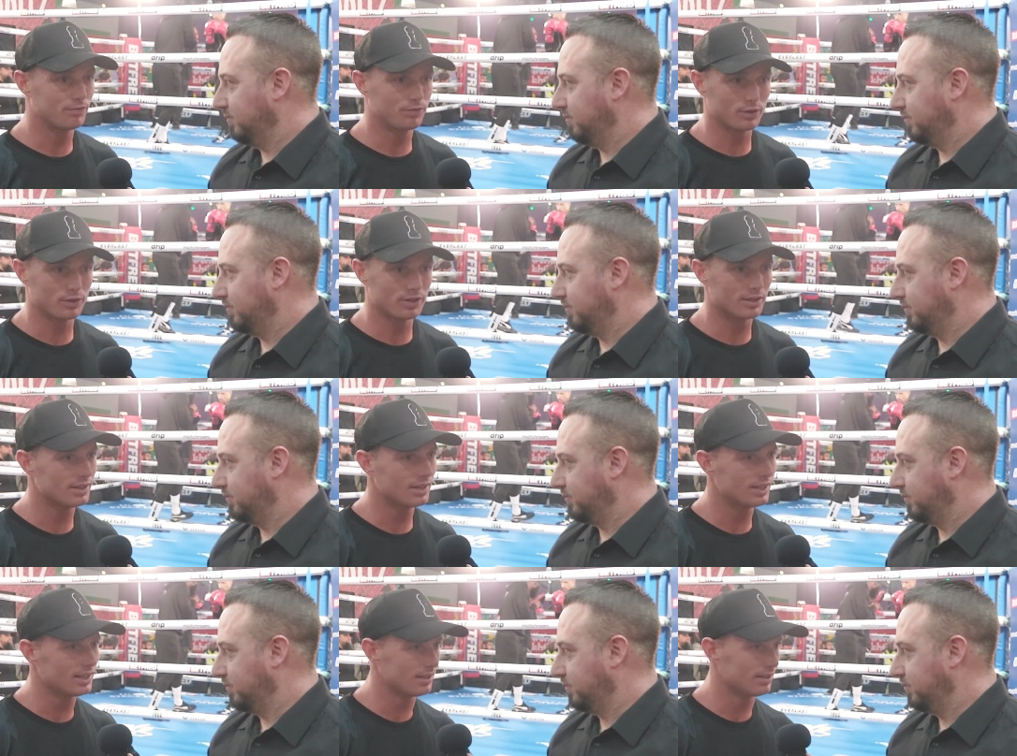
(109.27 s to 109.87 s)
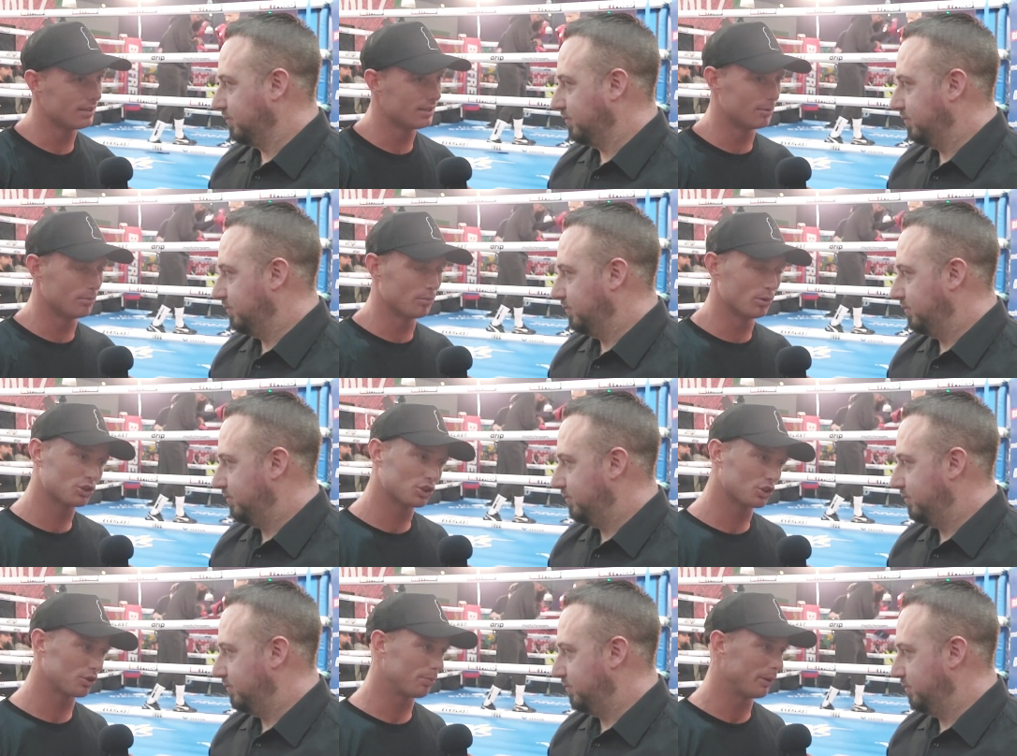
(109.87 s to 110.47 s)
Speaker 1: for the the
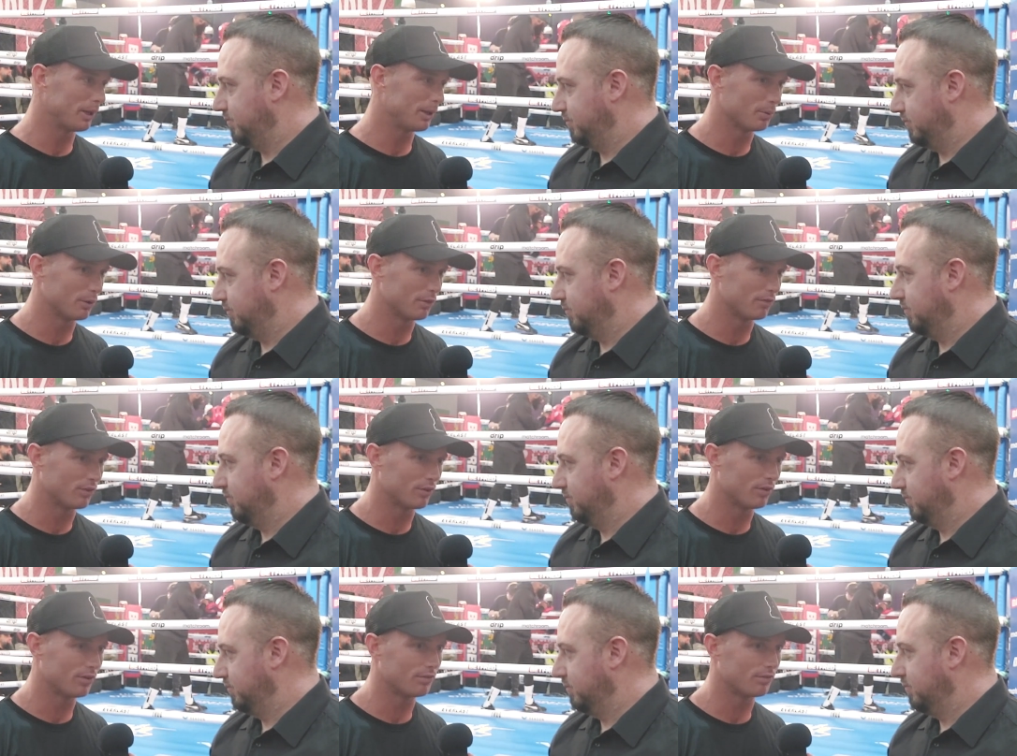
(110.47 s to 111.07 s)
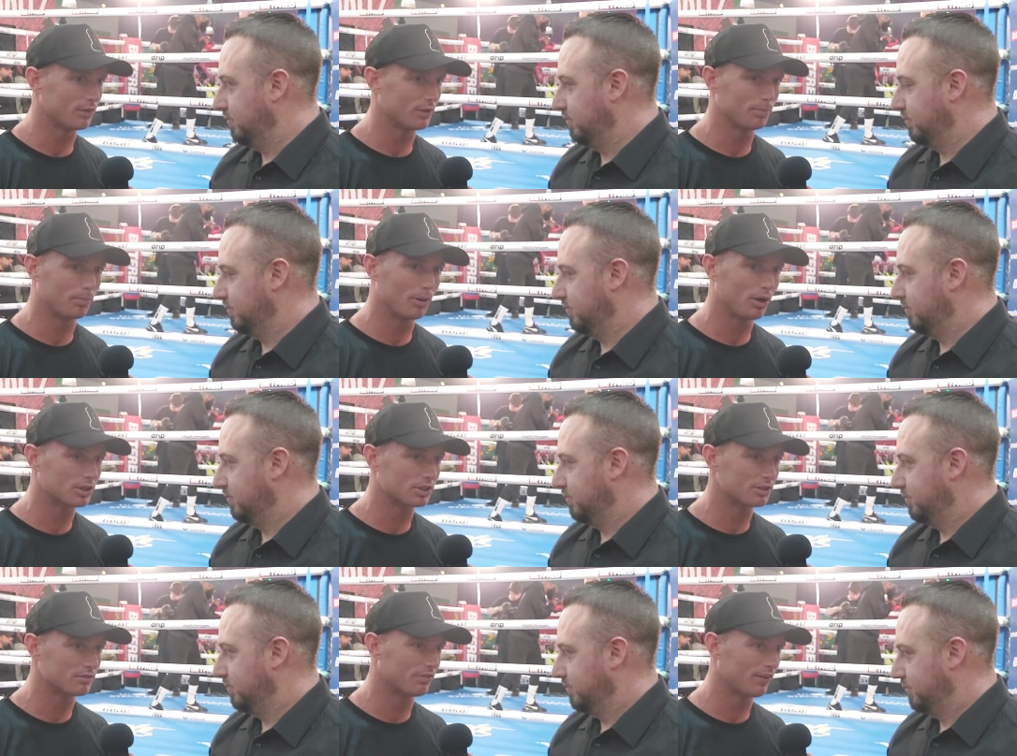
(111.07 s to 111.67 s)
Munster people, for for the
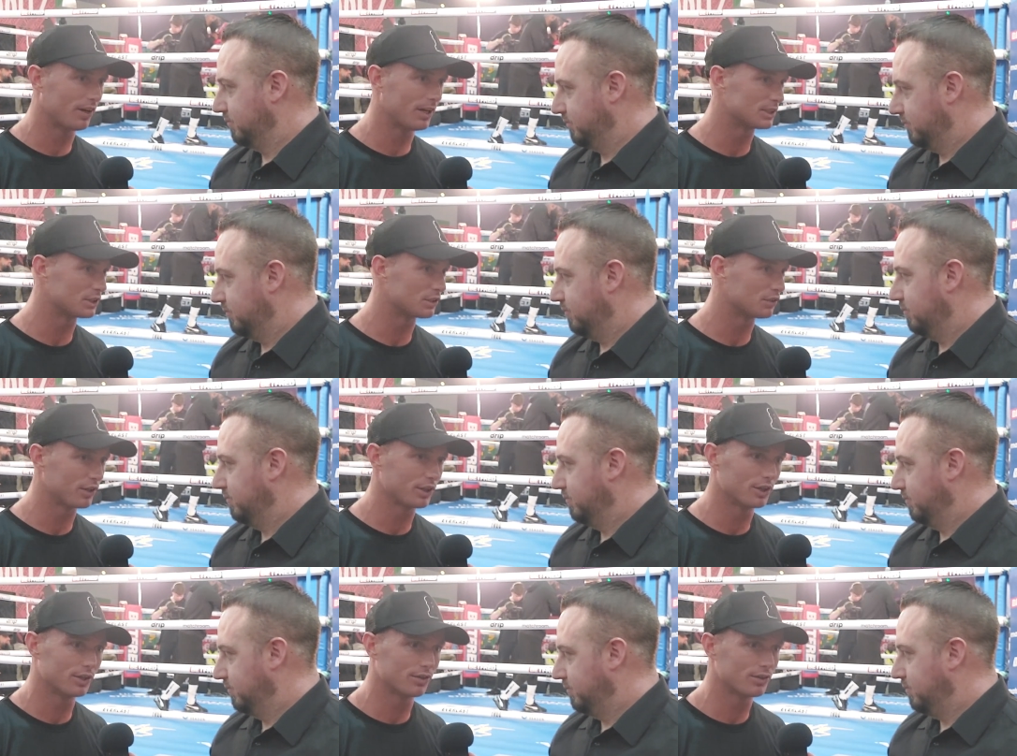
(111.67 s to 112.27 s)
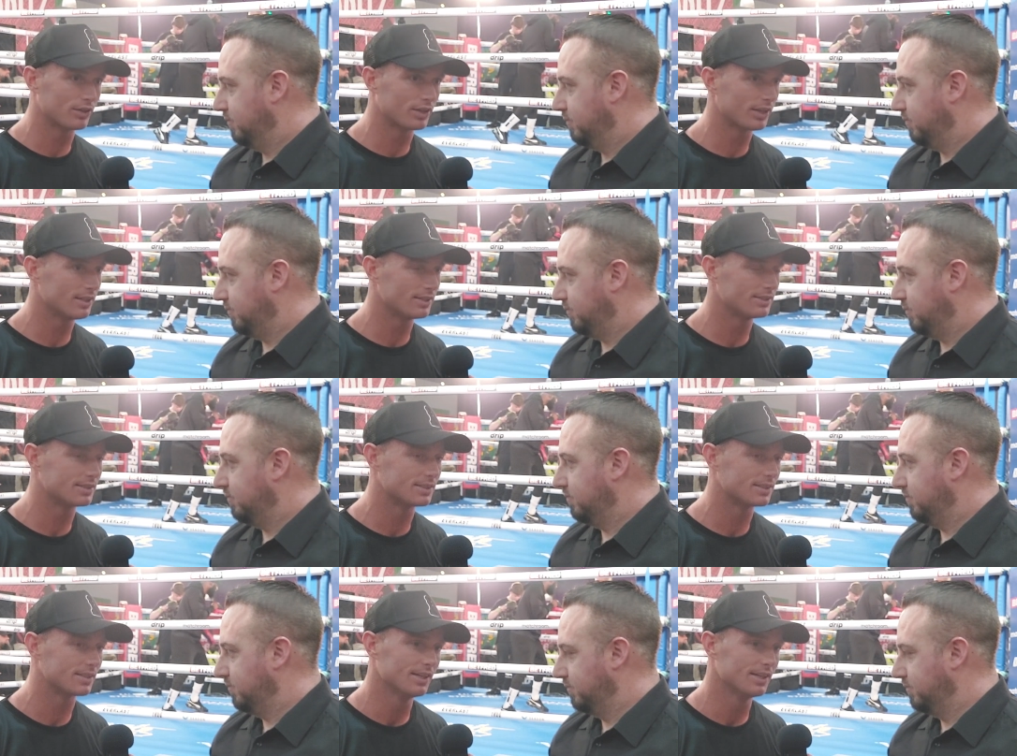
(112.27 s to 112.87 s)
boxing fans, for the young
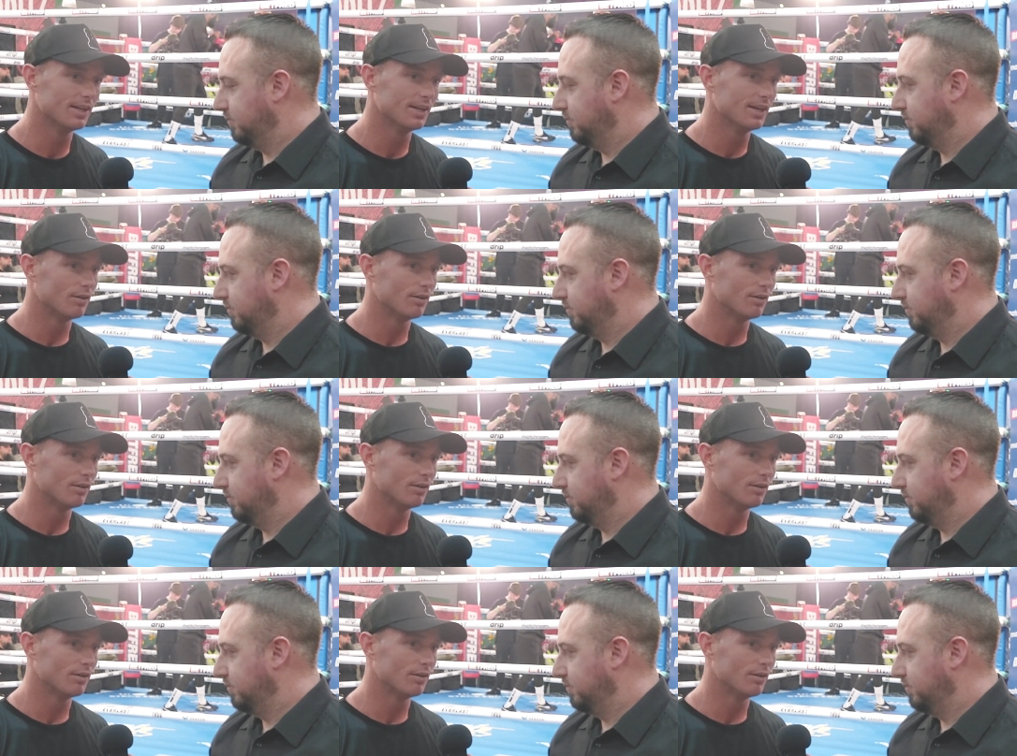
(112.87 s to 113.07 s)
kids